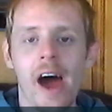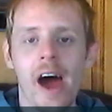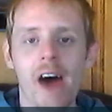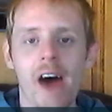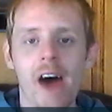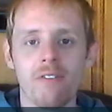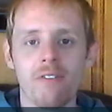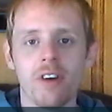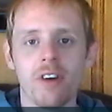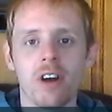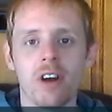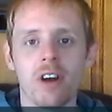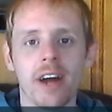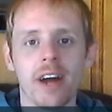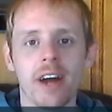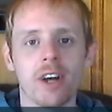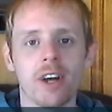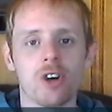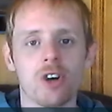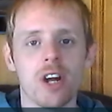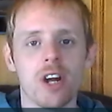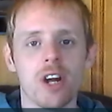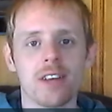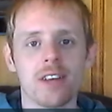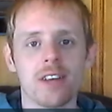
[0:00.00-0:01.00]
I figured I
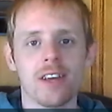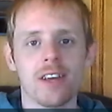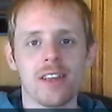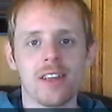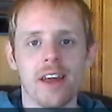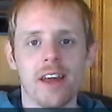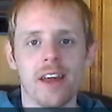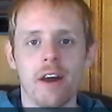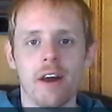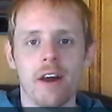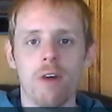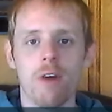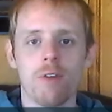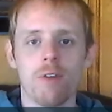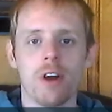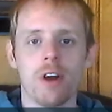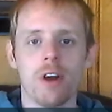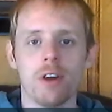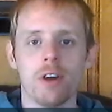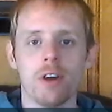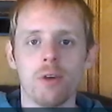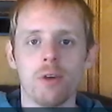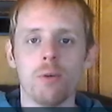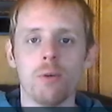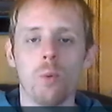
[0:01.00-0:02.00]
could translate that over
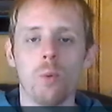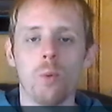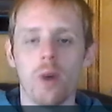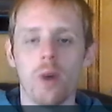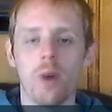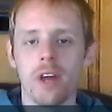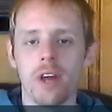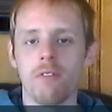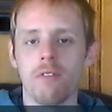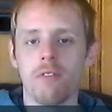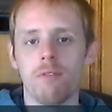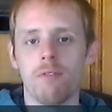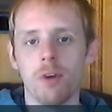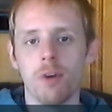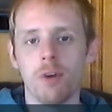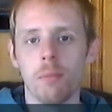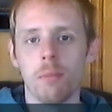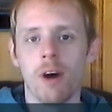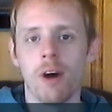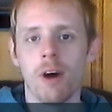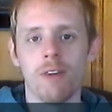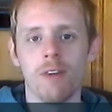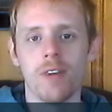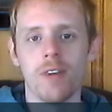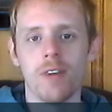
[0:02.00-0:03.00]
and do What If
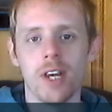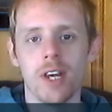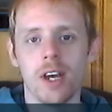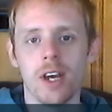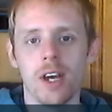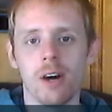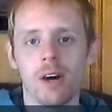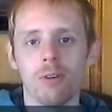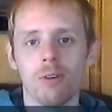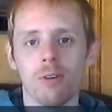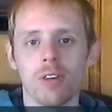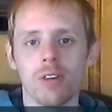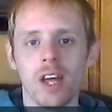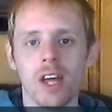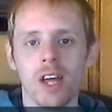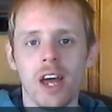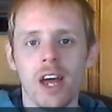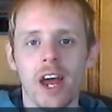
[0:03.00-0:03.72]
football videos.